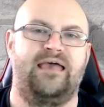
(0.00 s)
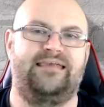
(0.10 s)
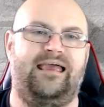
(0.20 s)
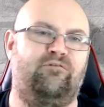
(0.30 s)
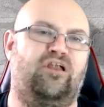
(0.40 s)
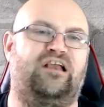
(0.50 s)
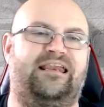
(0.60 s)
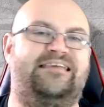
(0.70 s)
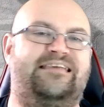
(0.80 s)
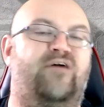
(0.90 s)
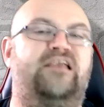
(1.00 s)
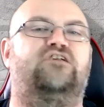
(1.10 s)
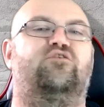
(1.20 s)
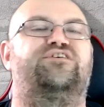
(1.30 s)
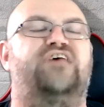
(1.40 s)
So how likely is
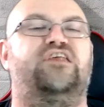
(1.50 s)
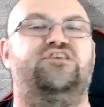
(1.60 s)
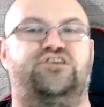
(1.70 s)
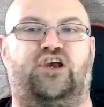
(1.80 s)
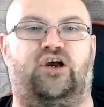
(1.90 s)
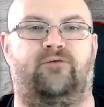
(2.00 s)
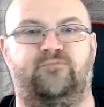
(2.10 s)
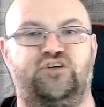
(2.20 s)
eventual censure,